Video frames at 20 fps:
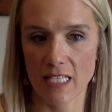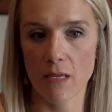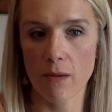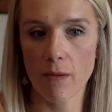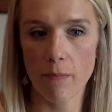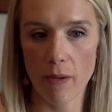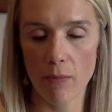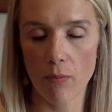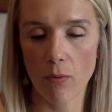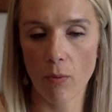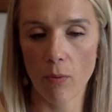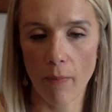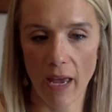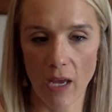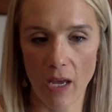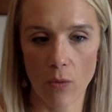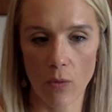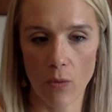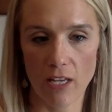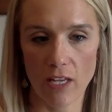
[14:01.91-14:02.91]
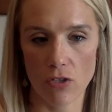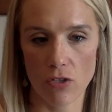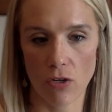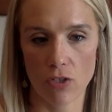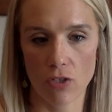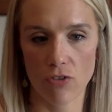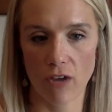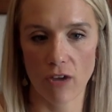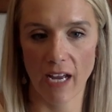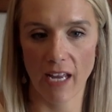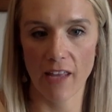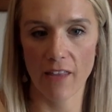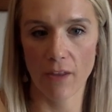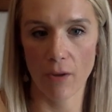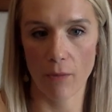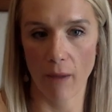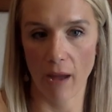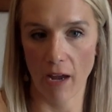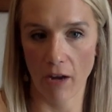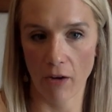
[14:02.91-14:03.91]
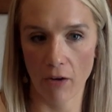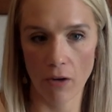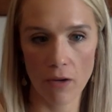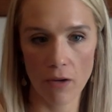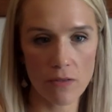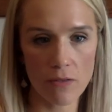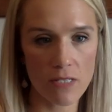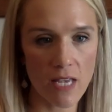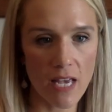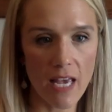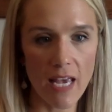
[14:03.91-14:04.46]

see people make when they start tracking their macros